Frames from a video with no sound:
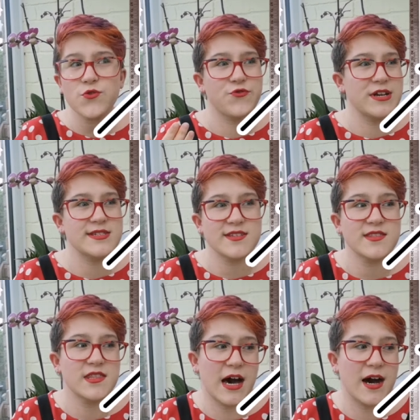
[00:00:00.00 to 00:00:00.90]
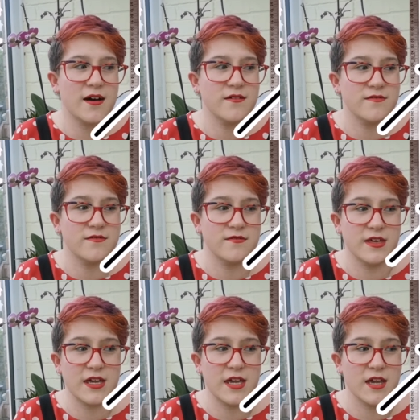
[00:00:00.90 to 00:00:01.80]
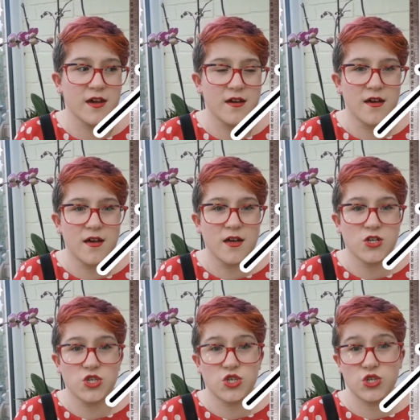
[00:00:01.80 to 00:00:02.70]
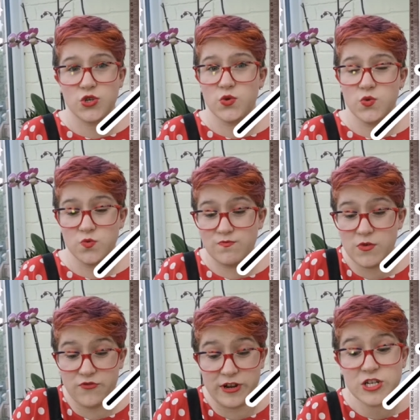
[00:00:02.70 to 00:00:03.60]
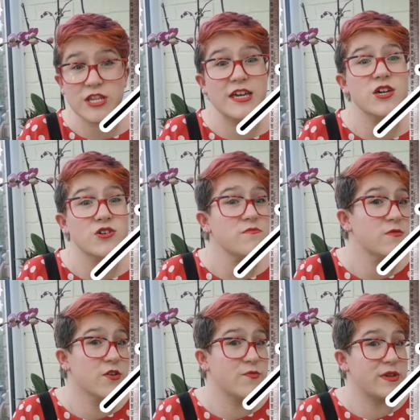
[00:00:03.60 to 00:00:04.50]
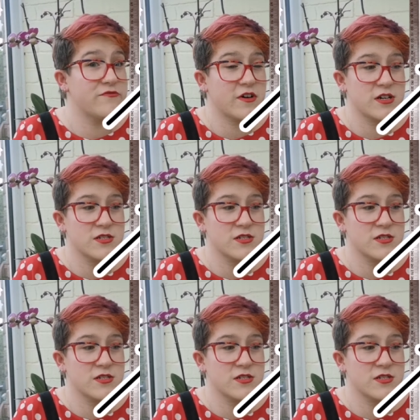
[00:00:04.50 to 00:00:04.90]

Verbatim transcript: and there's no reason that the shoe originally couldn't have been